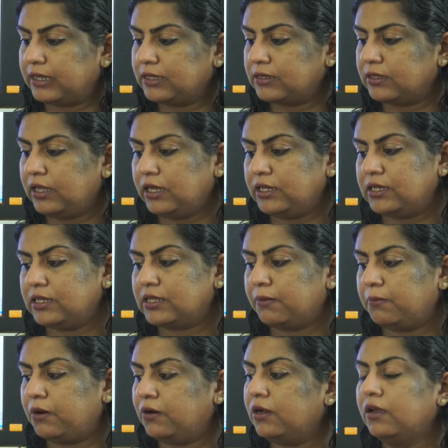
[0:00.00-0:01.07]
So that is
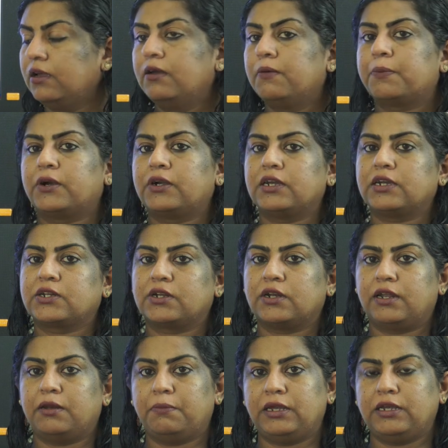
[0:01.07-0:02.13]
about protection
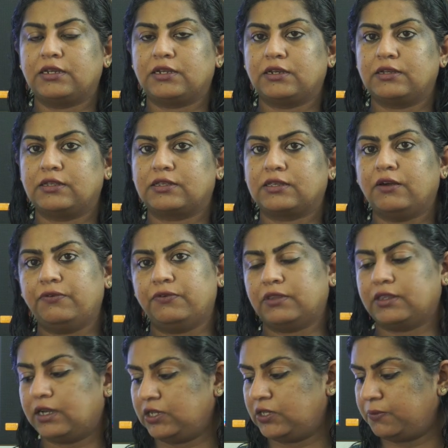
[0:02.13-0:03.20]
and maintenance of
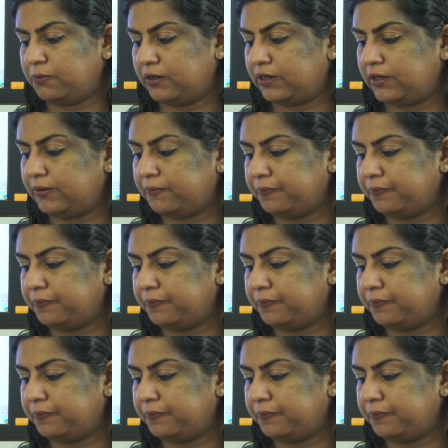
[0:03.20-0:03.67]
Taj Mahal.